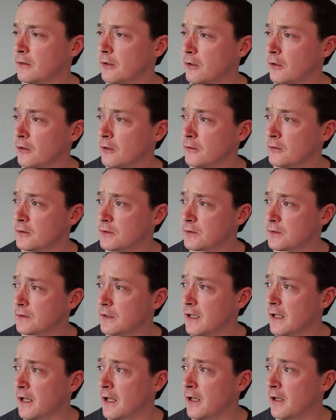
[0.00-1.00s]

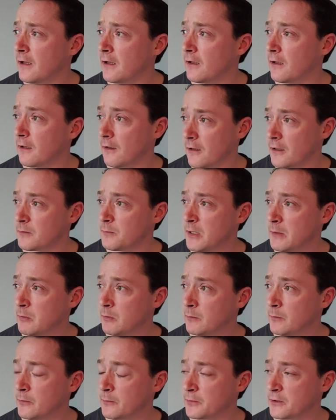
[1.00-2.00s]
a lot of
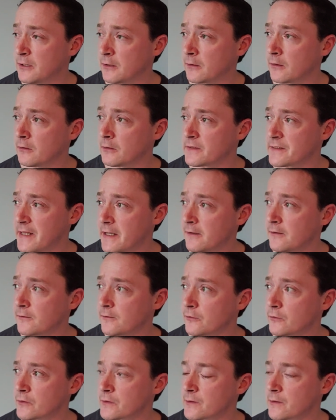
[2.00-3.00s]
people, but particularly
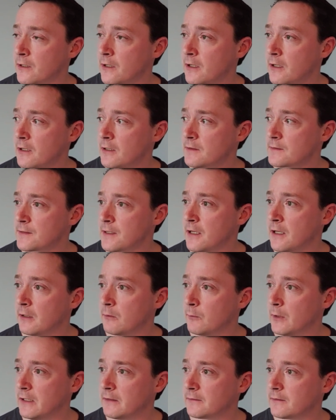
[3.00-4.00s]
senators,
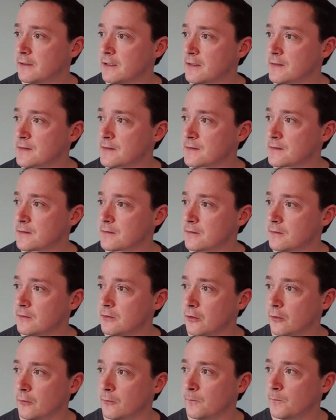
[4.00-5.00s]
saying, well, this
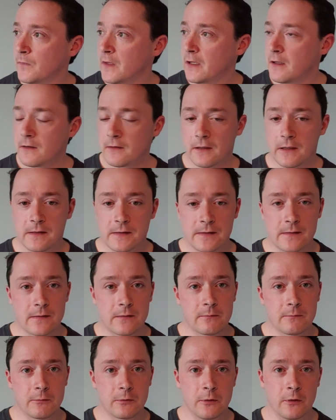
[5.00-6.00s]

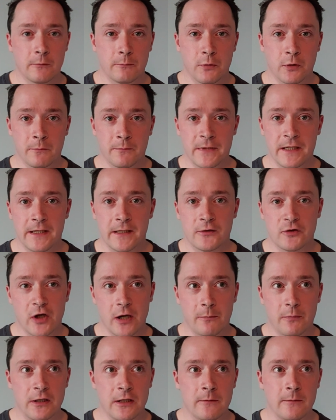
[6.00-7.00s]
could put me at
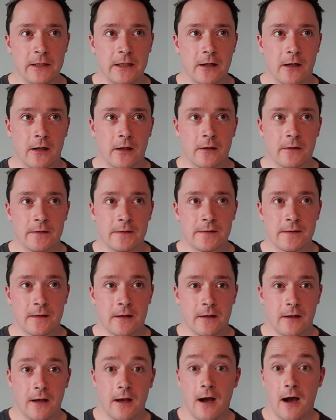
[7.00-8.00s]
jeopardy
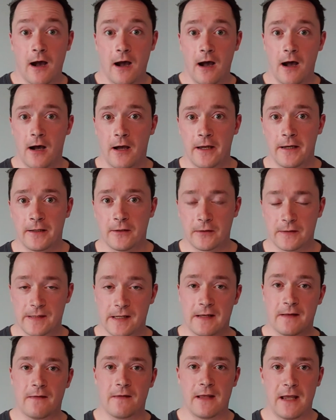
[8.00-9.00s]
because I could
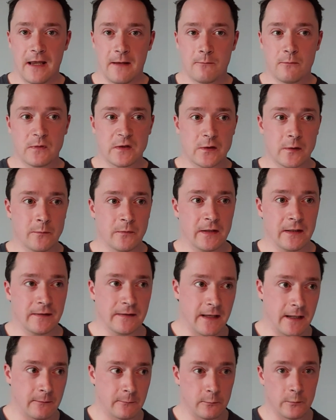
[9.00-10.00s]
send them
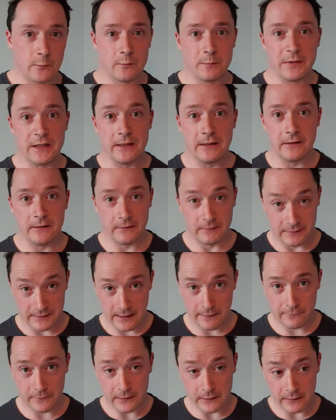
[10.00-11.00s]
something that would be
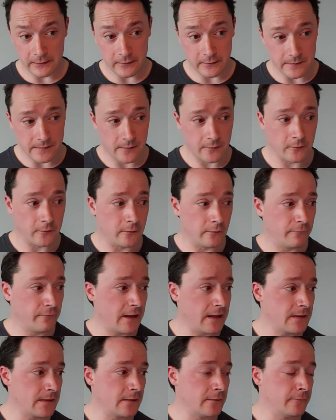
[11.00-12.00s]
definitely considered
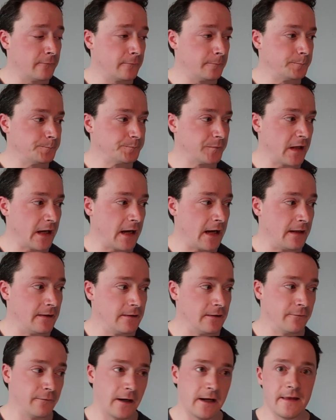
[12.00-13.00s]
offensive.
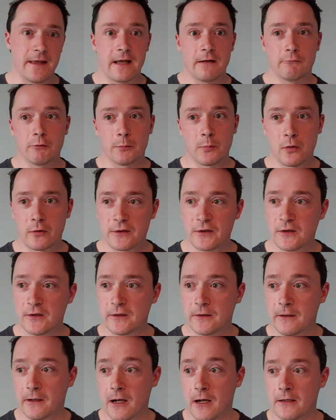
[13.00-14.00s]
And if I then reported
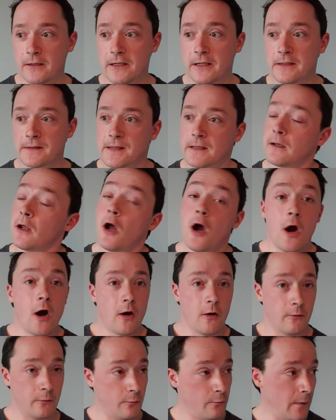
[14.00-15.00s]
to the Guardian and said,
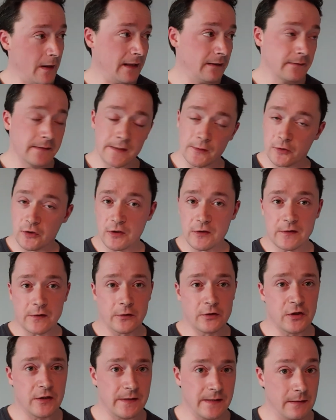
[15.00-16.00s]
well, such and
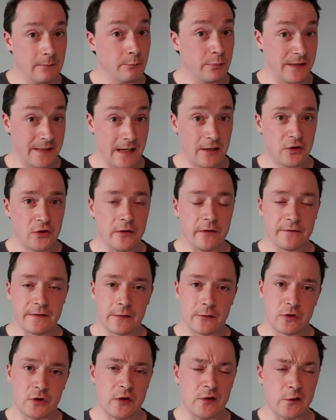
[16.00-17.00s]
such is in possession of
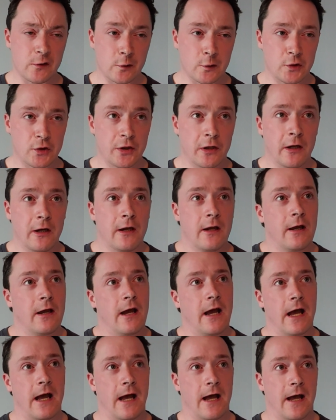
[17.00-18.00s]
such and such,
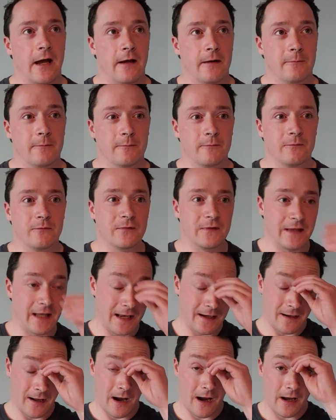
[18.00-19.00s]
then
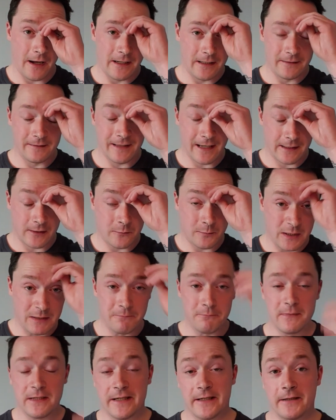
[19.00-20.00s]
that could be
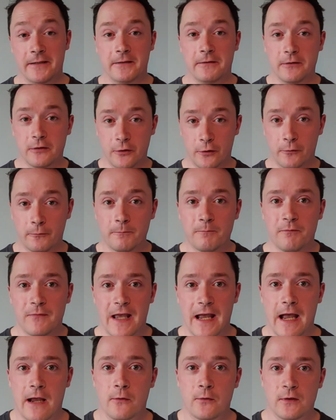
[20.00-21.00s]
me,
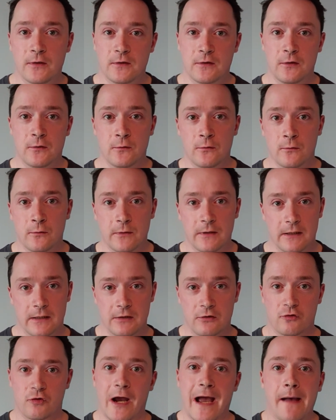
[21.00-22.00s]
out to
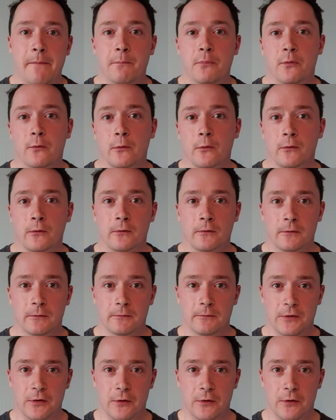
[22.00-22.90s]
entrap or,